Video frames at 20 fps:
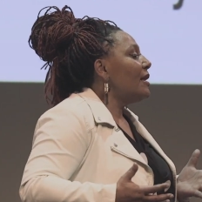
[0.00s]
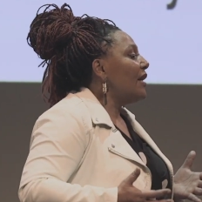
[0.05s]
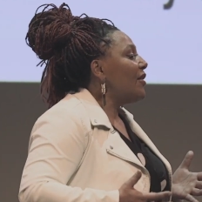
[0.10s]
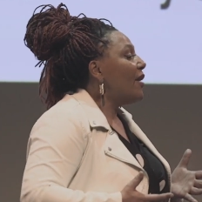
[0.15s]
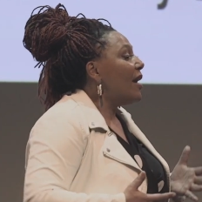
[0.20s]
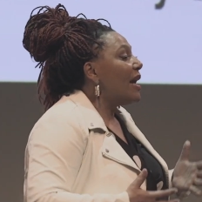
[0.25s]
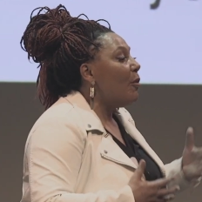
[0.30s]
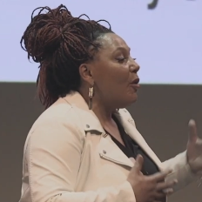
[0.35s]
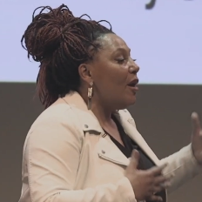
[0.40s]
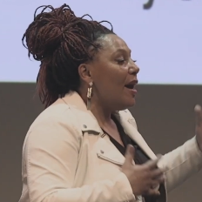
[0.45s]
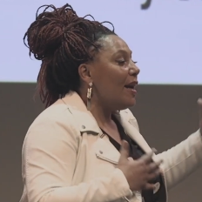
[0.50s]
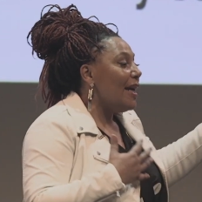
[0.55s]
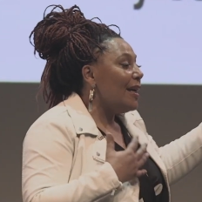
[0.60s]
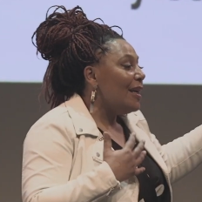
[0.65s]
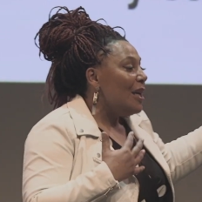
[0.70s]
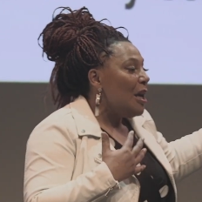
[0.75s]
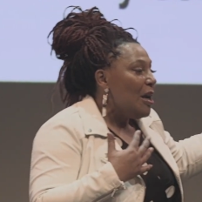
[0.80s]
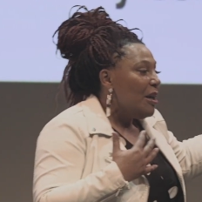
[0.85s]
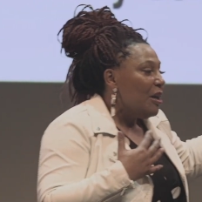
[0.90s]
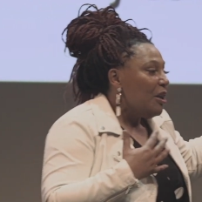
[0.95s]
I thought I want
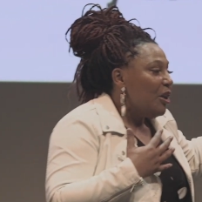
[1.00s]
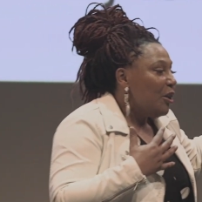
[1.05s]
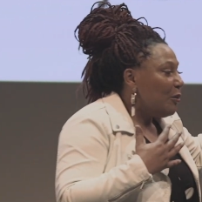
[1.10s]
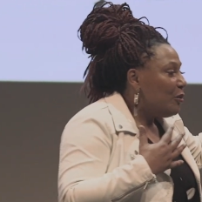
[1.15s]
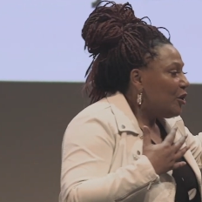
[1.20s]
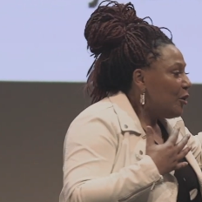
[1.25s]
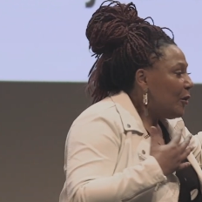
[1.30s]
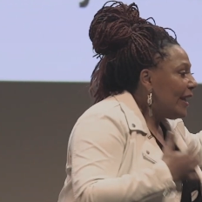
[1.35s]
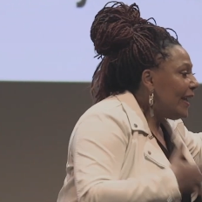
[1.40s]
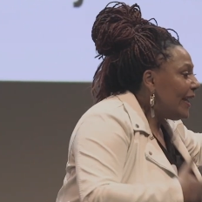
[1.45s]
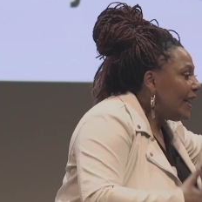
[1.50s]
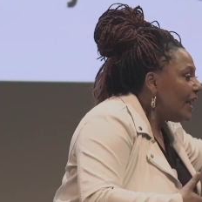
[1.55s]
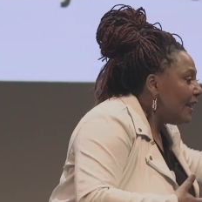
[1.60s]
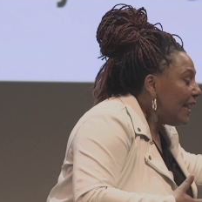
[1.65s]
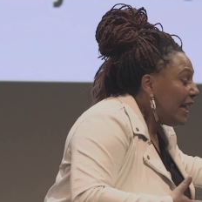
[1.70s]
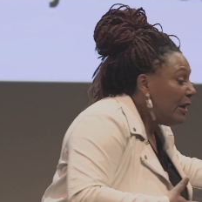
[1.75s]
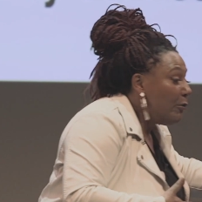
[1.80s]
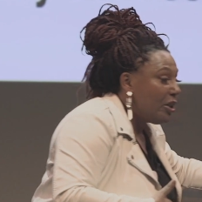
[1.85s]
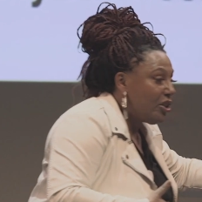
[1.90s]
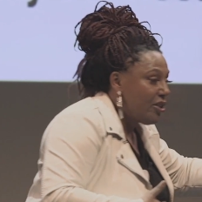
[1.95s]
to, do
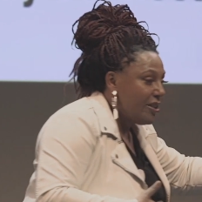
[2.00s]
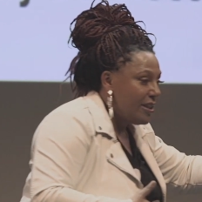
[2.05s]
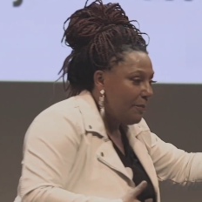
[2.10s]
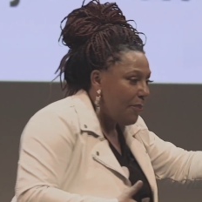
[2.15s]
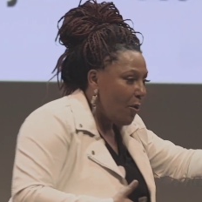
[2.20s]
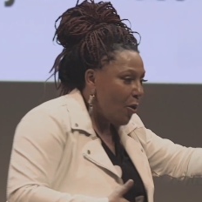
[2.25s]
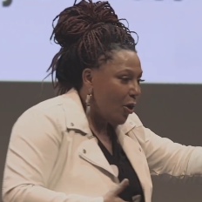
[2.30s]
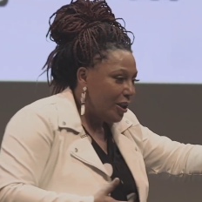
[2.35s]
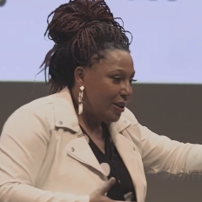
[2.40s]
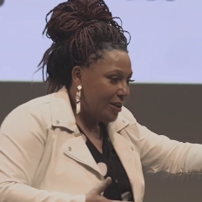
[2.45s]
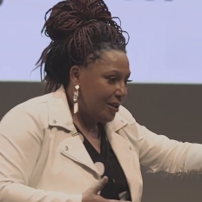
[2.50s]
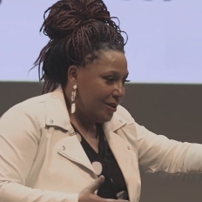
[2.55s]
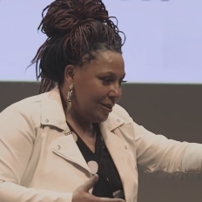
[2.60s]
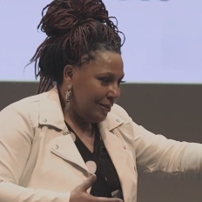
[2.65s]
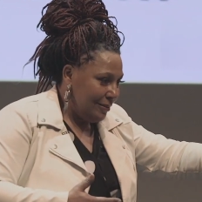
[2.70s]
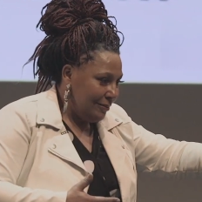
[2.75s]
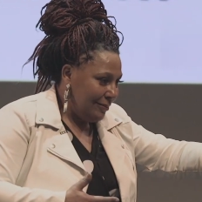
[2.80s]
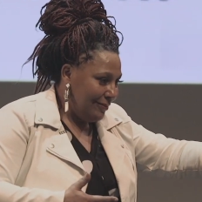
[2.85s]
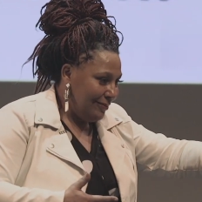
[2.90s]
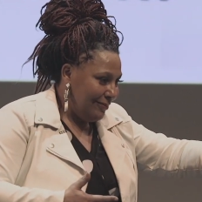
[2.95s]
healing, which is
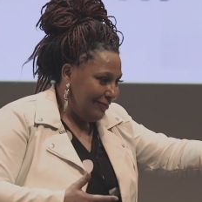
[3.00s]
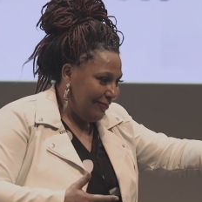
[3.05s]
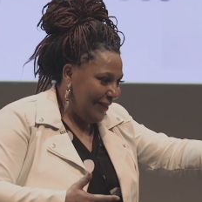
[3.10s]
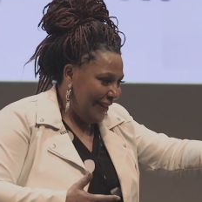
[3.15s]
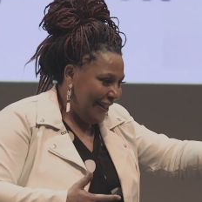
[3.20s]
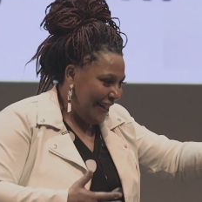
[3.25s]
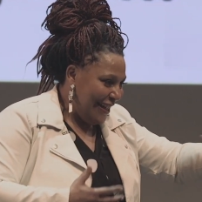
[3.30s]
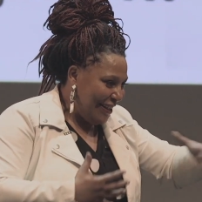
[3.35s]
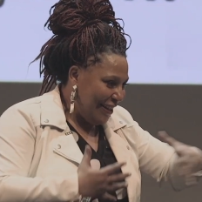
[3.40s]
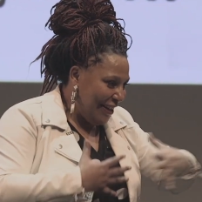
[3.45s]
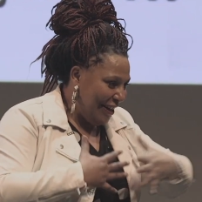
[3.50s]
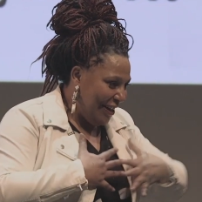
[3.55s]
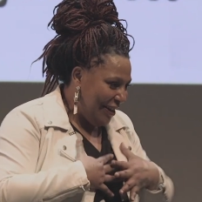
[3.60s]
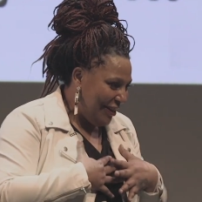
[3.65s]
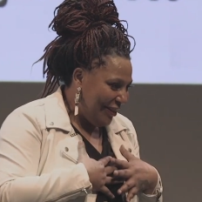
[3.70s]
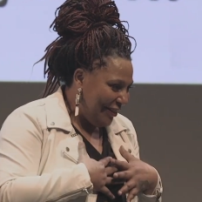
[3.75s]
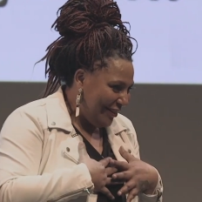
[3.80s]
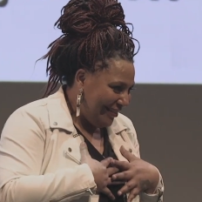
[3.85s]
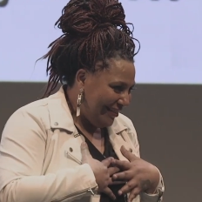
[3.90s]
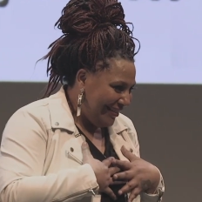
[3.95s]
important. We need to
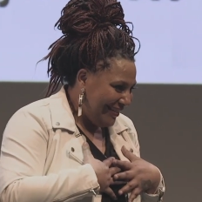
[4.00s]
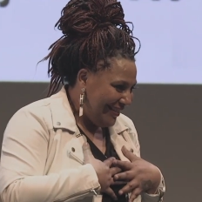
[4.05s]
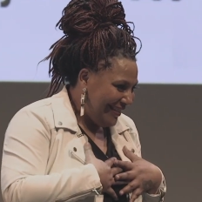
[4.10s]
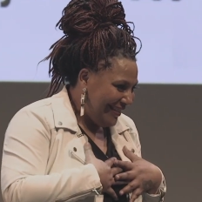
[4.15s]
heal,